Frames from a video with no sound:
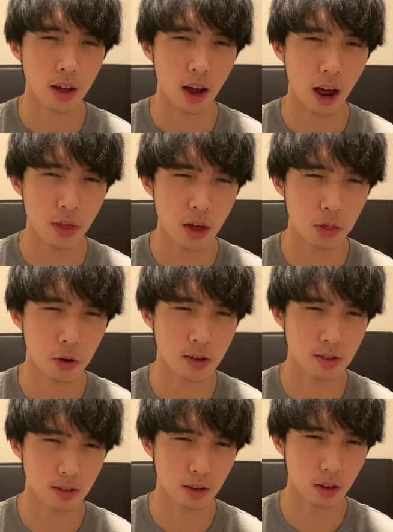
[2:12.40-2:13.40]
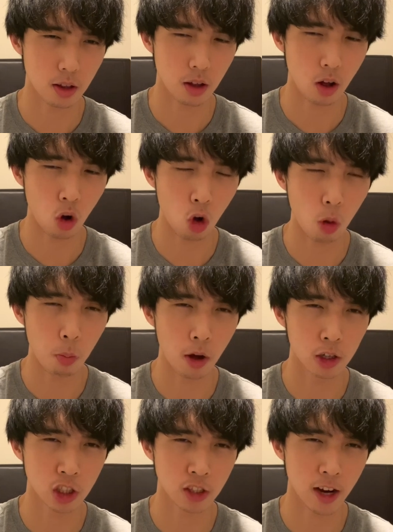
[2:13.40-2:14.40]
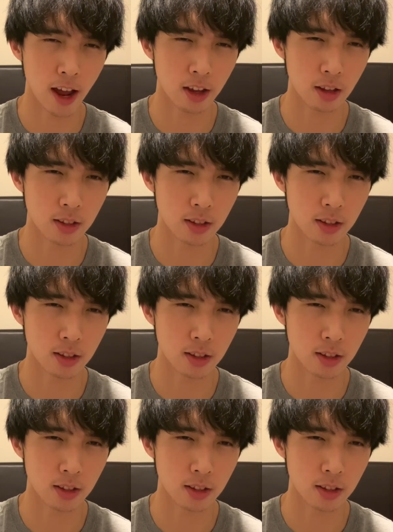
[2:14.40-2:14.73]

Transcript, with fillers: I think there's a whole bunch that I could